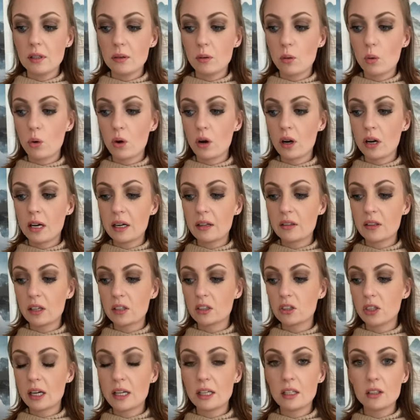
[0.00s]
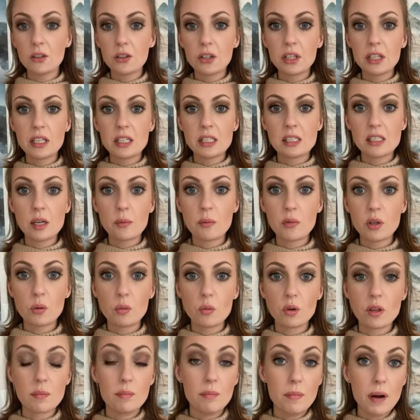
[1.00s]
or they're trying to look into something
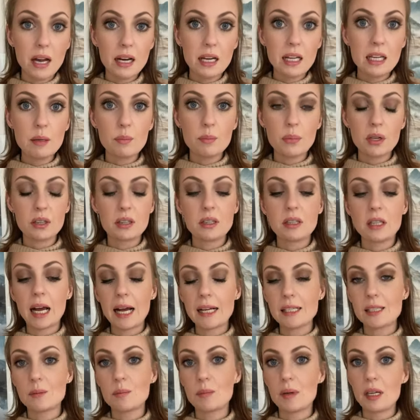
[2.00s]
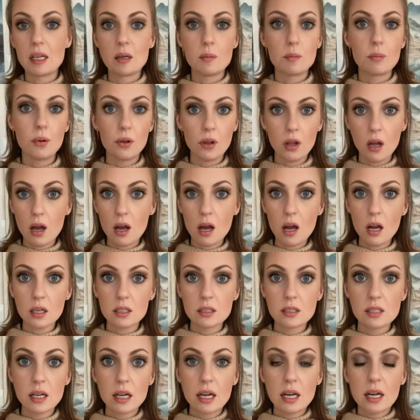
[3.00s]
with money, but that's being
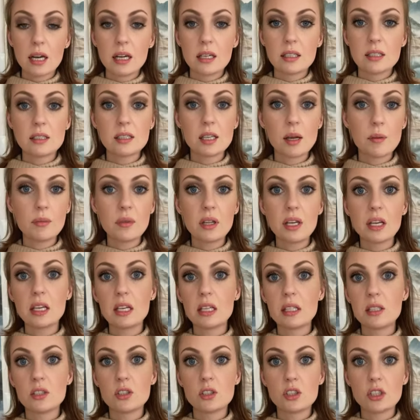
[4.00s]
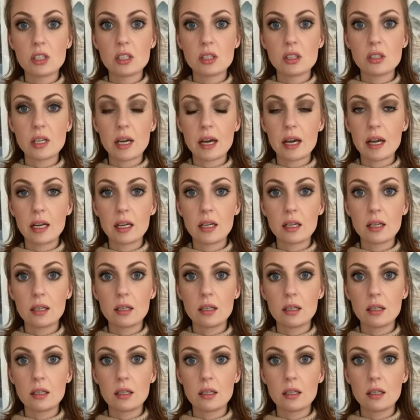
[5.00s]
blocked. Something is just like
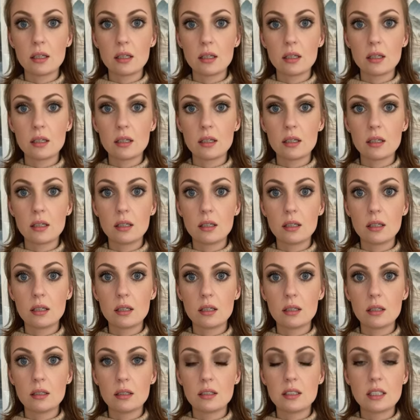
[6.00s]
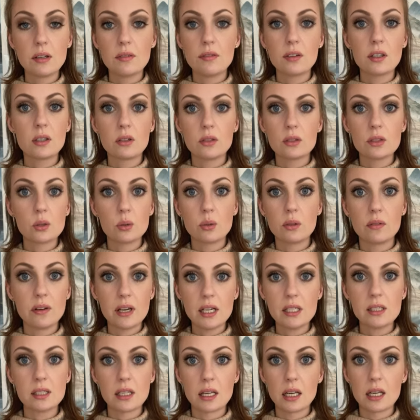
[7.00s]
difficult to
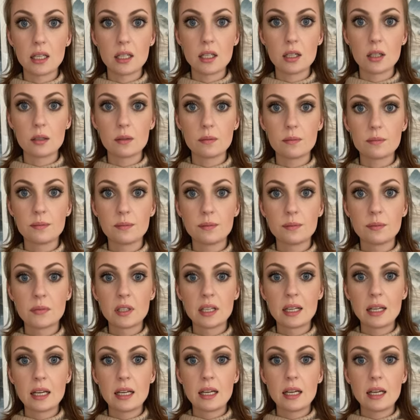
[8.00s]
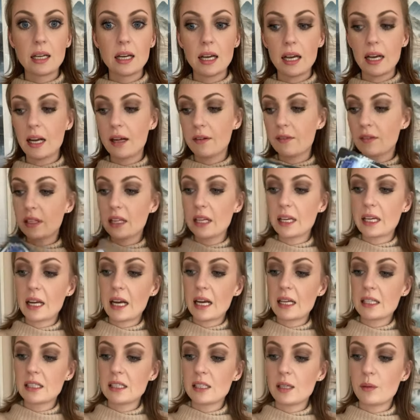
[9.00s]
investigate here. And I feel like it
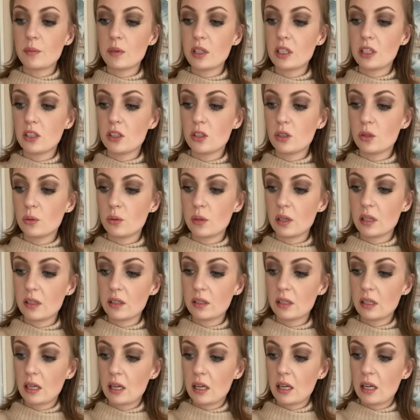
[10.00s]
has something to do with